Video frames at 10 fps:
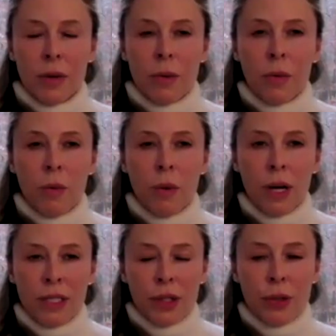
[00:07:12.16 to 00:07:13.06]
What do
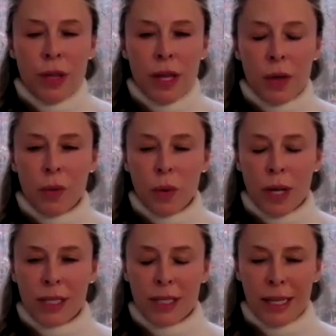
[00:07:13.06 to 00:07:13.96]
you think went
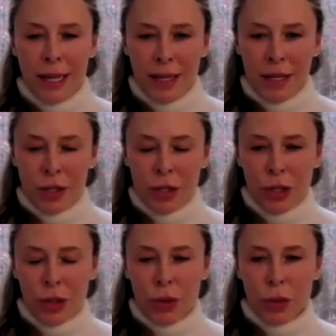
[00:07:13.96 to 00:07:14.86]

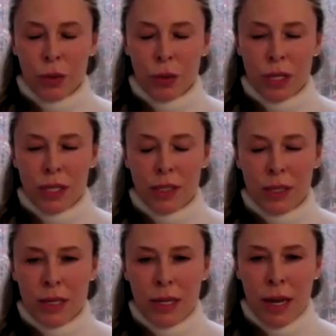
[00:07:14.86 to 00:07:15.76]
into this
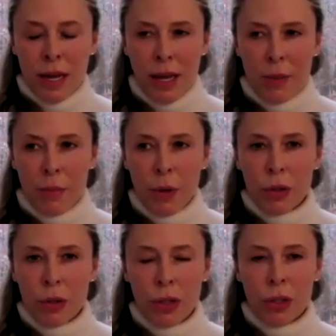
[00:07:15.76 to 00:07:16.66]

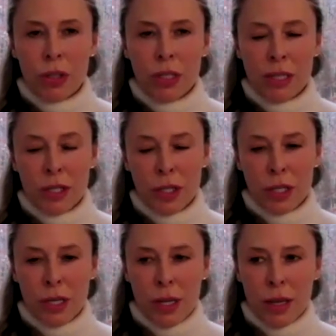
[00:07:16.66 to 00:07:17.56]
emotional
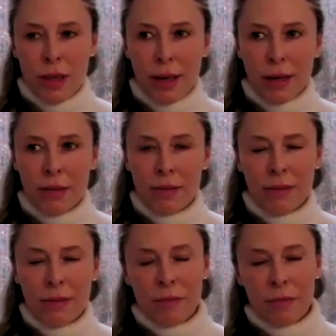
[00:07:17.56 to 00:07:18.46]
decision that
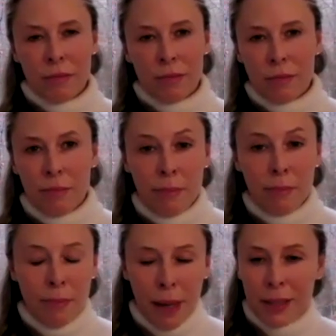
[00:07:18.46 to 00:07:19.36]

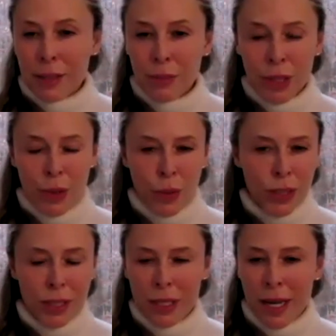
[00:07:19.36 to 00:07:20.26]
possibly was a
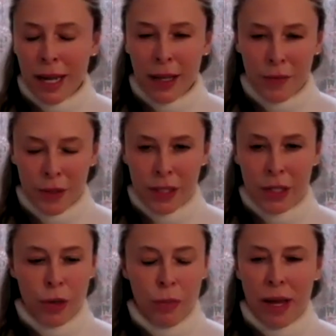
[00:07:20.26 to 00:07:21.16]
negative decision
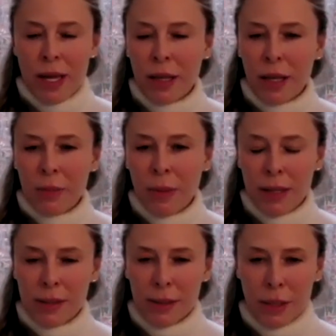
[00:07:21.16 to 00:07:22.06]
by Elon
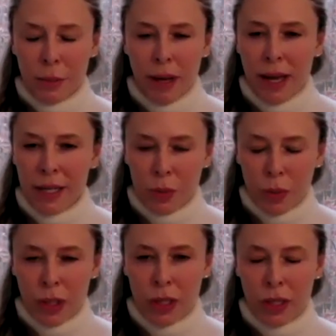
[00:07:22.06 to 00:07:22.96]
Musk to buy
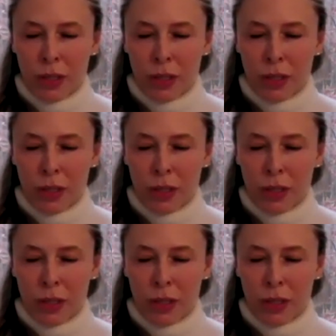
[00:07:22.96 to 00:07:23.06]
Twitter,